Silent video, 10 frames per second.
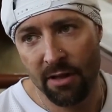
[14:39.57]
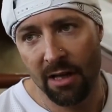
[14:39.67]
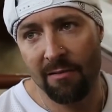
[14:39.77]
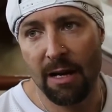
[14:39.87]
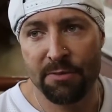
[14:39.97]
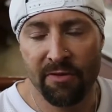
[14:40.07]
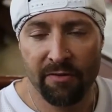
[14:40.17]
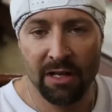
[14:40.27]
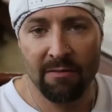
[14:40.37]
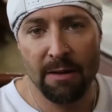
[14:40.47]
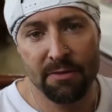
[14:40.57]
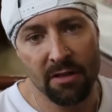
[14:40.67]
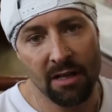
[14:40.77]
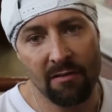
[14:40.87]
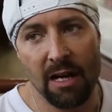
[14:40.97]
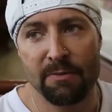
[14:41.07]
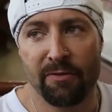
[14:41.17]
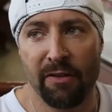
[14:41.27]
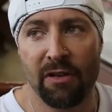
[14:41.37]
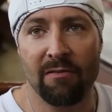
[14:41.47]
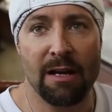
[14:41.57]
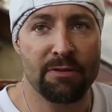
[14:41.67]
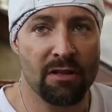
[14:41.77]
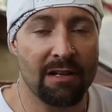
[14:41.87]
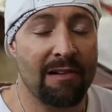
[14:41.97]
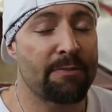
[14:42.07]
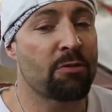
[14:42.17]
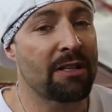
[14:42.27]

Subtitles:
30 reps, 15 reps, 30 reps, 15 reps, 30 reps.